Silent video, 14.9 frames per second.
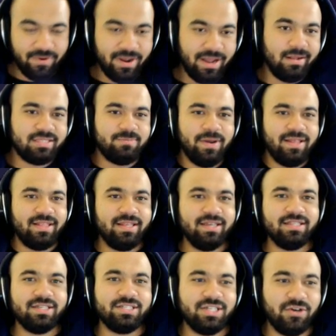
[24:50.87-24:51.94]
We outsped
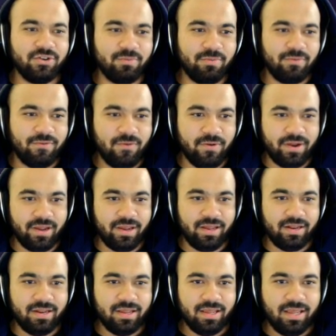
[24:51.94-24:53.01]
the, the Shellder
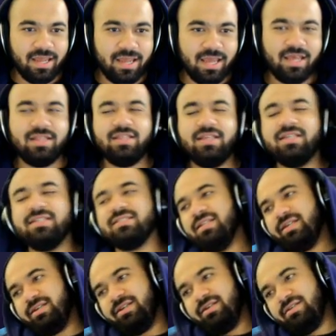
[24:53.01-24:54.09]
beforehand. This
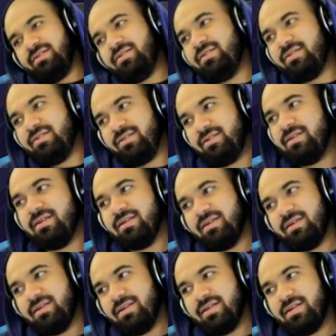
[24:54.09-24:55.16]
nigga.
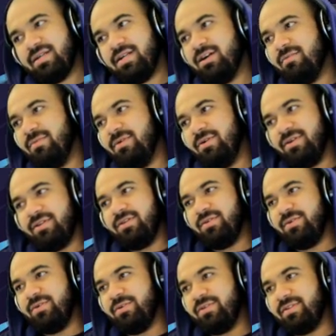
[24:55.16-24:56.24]
Come on,
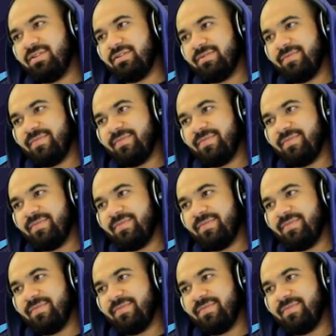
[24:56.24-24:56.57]
dude.